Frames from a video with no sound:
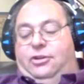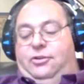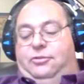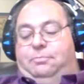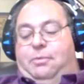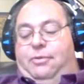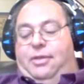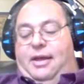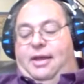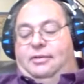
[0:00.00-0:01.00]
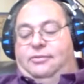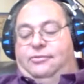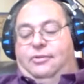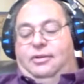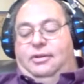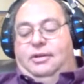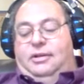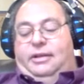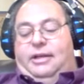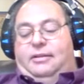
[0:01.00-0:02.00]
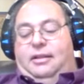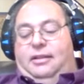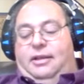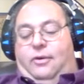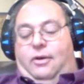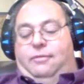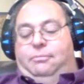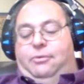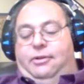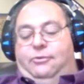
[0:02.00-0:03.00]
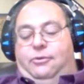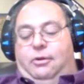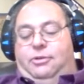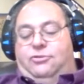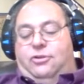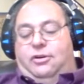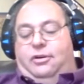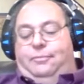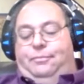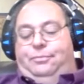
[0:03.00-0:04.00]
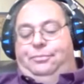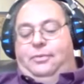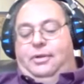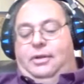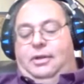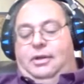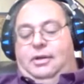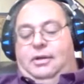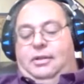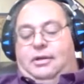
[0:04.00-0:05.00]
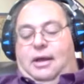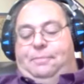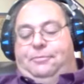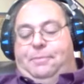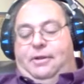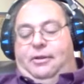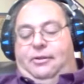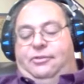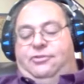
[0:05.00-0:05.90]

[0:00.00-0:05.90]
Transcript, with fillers: And third degree burns are the type where all layers of the skin are burned completely through.